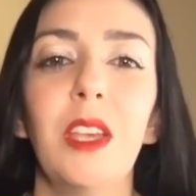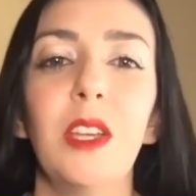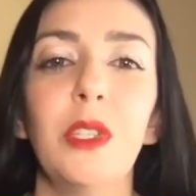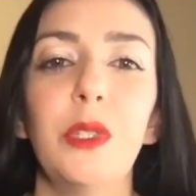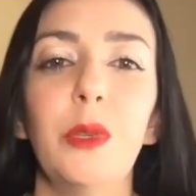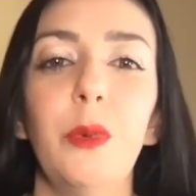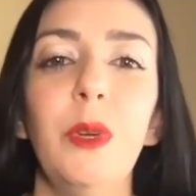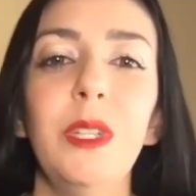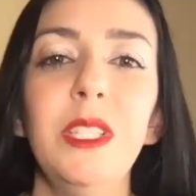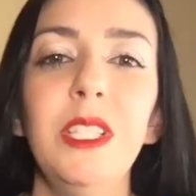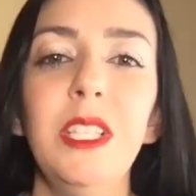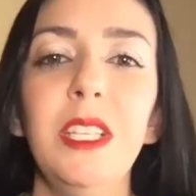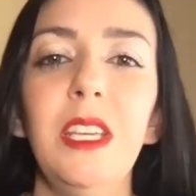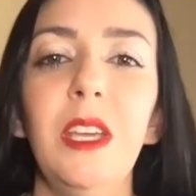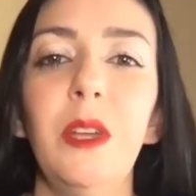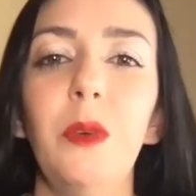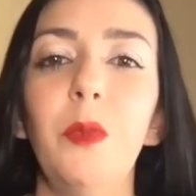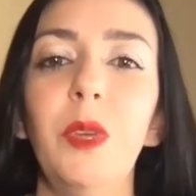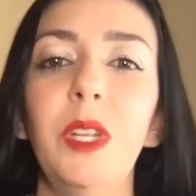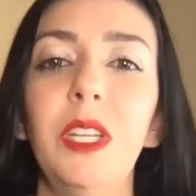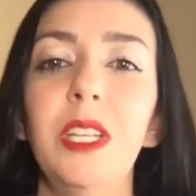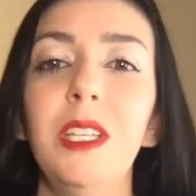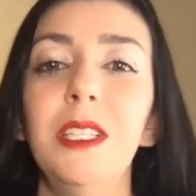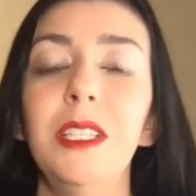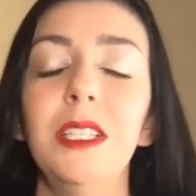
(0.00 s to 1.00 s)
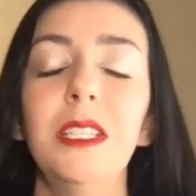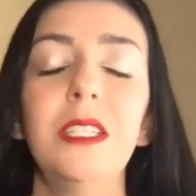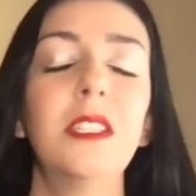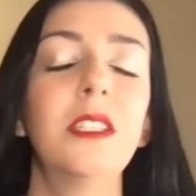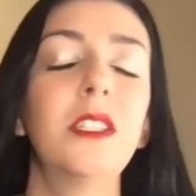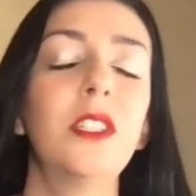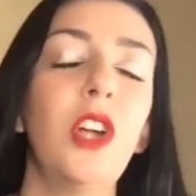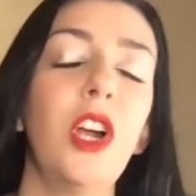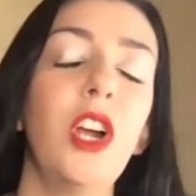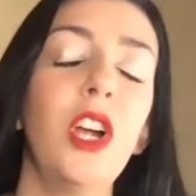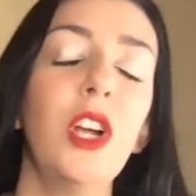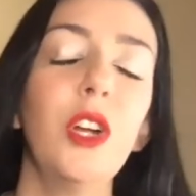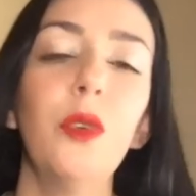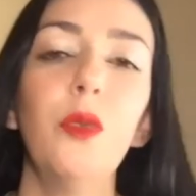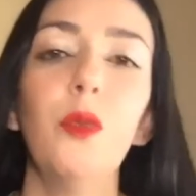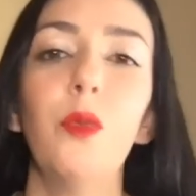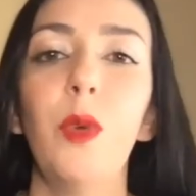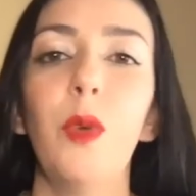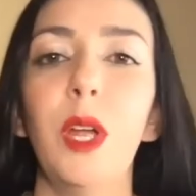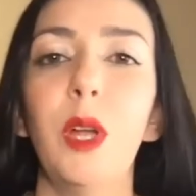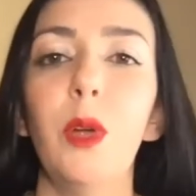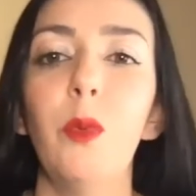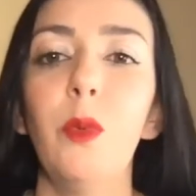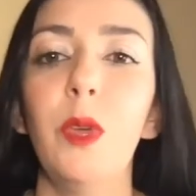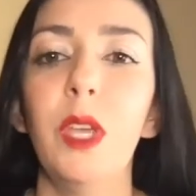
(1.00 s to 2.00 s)
So once again, we need to start
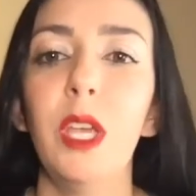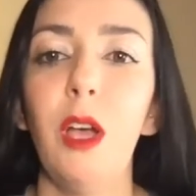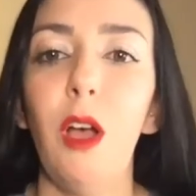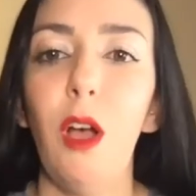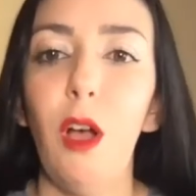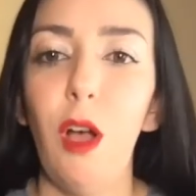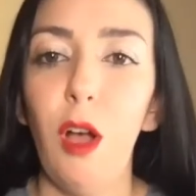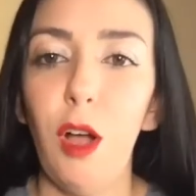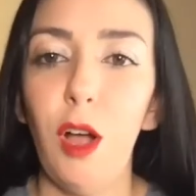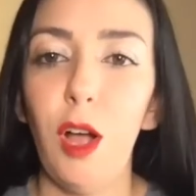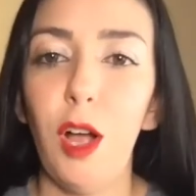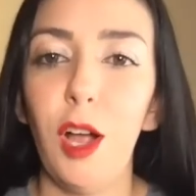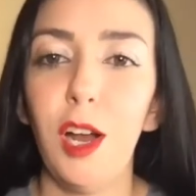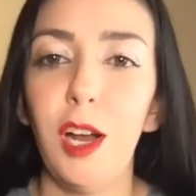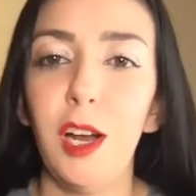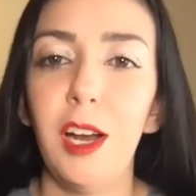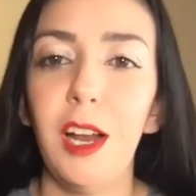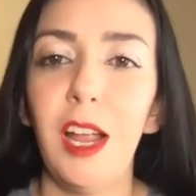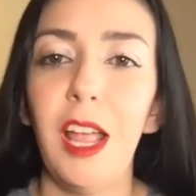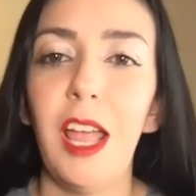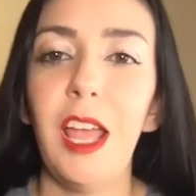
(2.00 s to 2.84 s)
where we are.